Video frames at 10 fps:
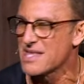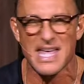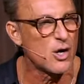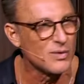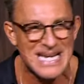that
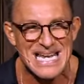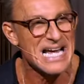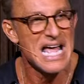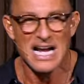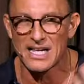they don't need to
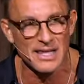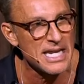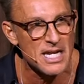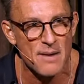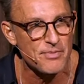
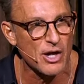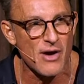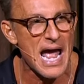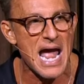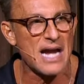clean up their
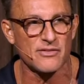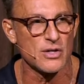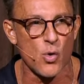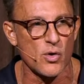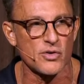act
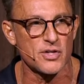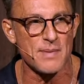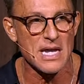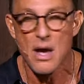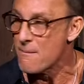in order to
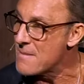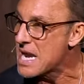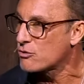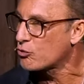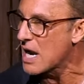be
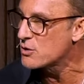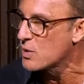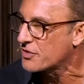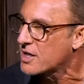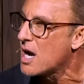made right
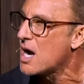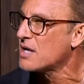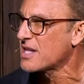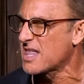with God,